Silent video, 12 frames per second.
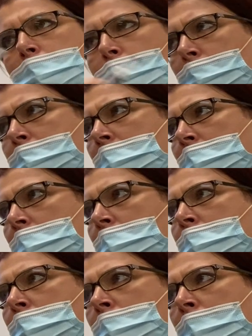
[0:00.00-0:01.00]
pulmonary?
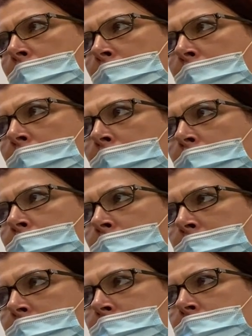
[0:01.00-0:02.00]

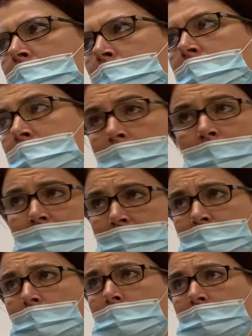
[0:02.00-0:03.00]
Right? So, because
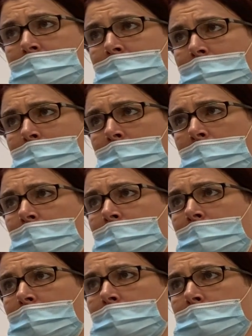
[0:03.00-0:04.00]
everything's all in the same
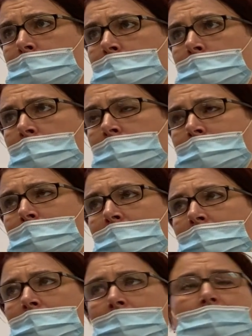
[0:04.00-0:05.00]
area. Right? Somebody
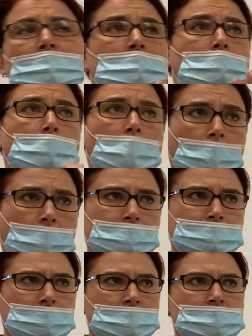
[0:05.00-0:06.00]
can have like a
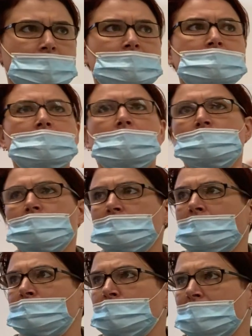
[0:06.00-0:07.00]
cough, for instance, and they start
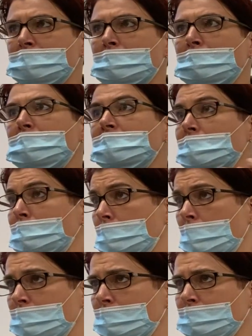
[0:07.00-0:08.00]
to have chest pain because they've been
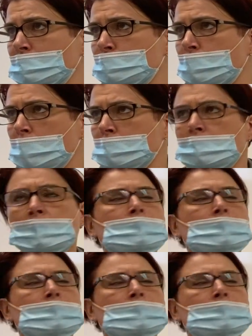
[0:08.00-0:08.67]
coughing for too long.